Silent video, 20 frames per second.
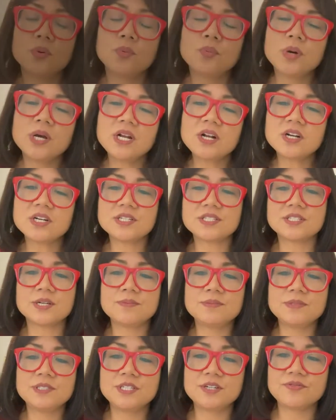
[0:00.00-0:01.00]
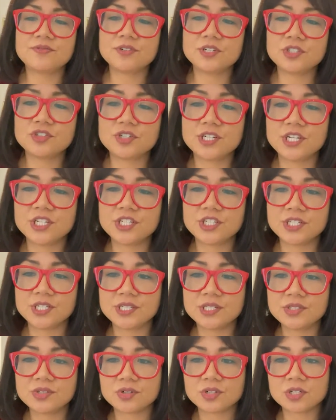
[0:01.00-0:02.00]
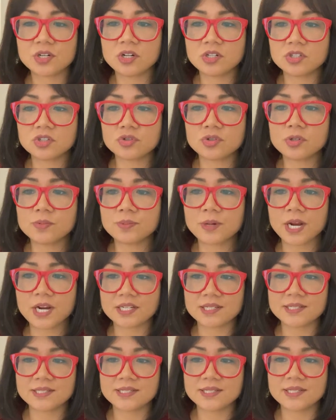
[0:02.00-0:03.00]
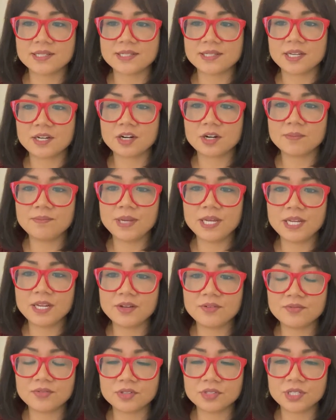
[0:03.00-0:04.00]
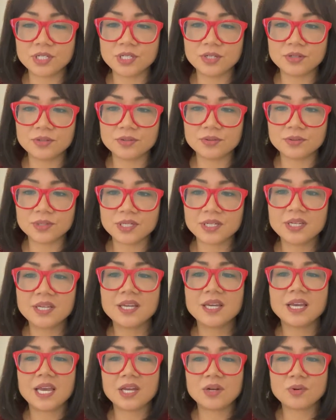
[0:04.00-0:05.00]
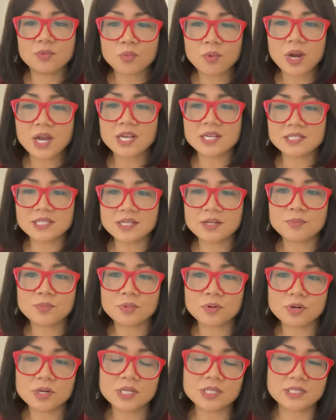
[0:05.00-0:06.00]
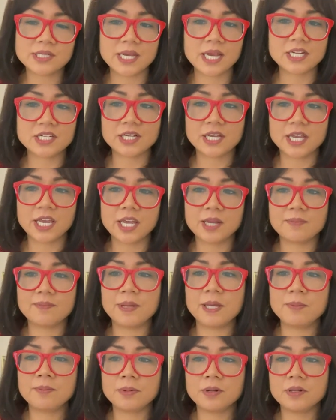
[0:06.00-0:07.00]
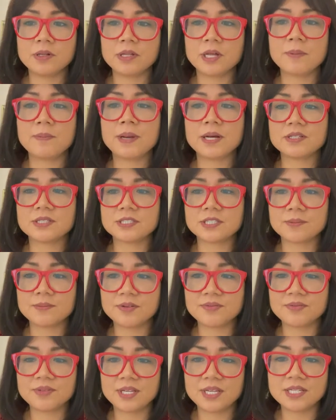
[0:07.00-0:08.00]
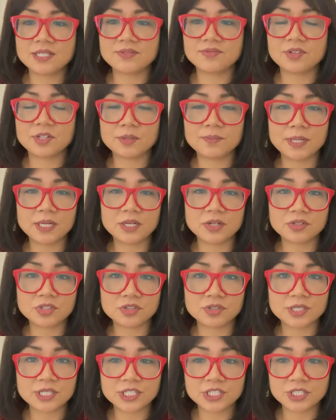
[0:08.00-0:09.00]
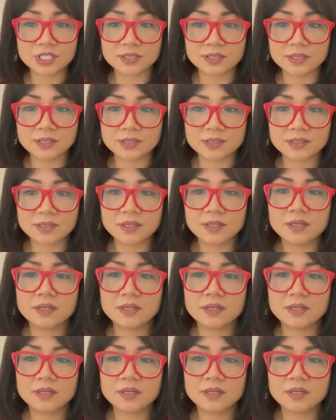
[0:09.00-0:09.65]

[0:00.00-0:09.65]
what are some different traditions or cultural practices that are meaningful to you? And why is it important to educate people about some of these Filipino traditions?